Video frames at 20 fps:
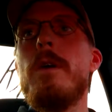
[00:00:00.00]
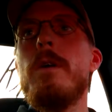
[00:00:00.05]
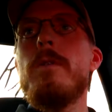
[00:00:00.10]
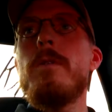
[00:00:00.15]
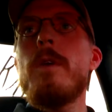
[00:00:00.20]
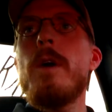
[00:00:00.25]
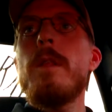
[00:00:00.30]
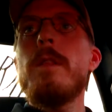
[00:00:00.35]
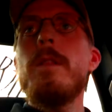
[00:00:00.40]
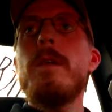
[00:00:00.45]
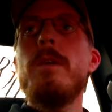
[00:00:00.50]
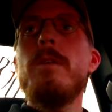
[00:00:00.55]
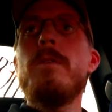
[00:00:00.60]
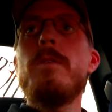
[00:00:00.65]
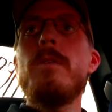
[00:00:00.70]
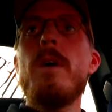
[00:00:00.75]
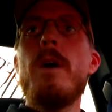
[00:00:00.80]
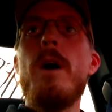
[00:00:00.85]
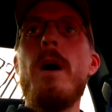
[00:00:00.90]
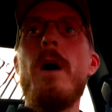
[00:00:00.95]
It's got
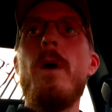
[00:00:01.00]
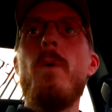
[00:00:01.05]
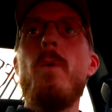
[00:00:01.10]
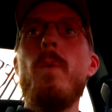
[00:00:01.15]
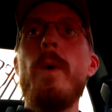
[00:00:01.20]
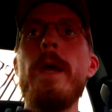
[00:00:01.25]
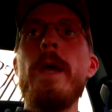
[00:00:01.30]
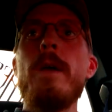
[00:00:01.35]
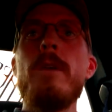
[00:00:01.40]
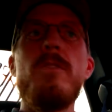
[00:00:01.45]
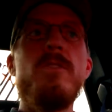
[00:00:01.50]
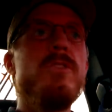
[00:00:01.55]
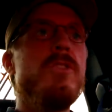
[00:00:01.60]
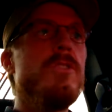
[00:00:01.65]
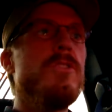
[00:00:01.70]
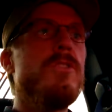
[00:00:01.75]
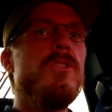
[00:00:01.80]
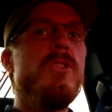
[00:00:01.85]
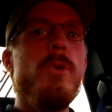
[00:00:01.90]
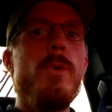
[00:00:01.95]
these wings,
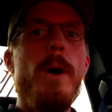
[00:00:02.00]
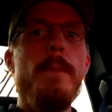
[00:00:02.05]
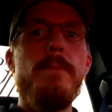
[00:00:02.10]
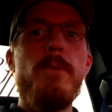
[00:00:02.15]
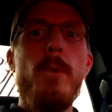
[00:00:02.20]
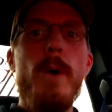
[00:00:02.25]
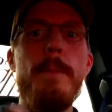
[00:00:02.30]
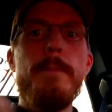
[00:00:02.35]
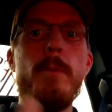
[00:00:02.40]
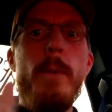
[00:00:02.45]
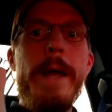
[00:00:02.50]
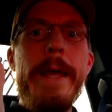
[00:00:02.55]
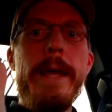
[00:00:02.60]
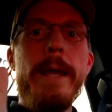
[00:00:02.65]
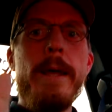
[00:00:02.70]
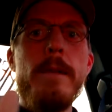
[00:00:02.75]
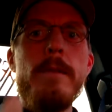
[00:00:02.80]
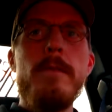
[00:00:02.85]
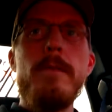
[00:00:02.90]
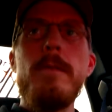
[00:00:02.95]
just two upswept
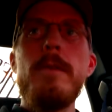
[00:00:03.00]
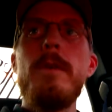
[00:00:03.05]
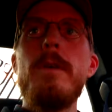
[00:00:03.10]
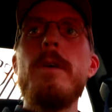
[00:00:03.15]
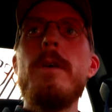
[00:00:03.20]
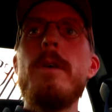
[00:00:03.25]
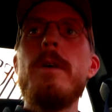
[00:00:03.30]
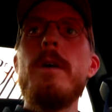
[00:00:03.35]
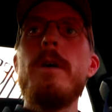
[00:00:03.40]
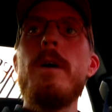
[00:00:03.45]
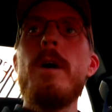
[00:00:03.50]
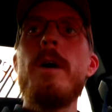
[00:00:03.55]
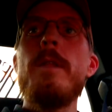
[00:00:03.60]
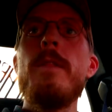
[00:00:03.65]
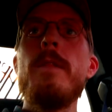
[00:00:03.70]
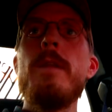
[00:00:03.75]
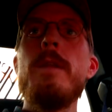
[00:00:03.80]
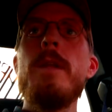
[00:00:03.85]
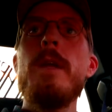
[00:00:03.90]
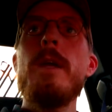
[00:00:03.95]
wings
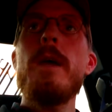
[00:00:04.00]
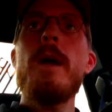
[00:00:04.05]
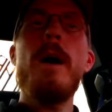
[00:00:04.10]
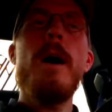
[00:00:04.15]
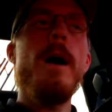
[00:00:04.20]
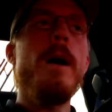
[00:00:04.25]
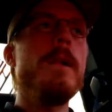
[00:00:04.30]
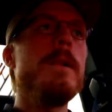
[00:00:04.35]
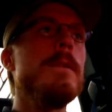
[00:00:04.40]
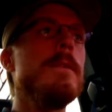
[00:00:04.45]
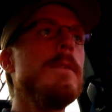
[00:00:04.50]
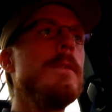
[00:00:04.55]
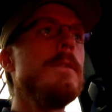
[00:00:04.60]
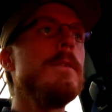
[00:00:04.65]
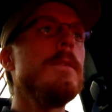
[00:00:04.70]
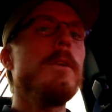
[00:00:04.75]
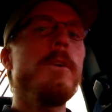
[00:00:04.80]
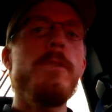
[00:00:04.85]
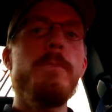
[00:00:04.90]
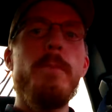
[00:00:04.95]
on the decal.
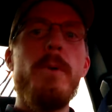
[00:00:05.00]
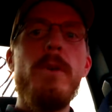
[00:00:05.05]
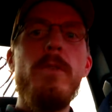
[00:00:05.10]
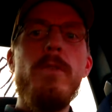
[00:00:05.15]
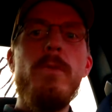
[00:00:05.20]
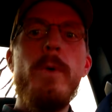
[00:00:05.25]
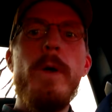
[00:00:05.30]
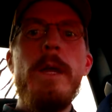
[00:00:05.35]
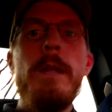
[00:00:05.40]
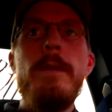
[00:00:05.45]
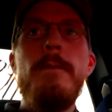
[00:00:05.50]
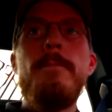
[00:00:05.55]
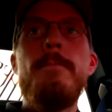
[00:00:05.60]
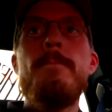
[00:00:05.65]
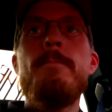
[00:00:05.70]
Looks pretty sweet.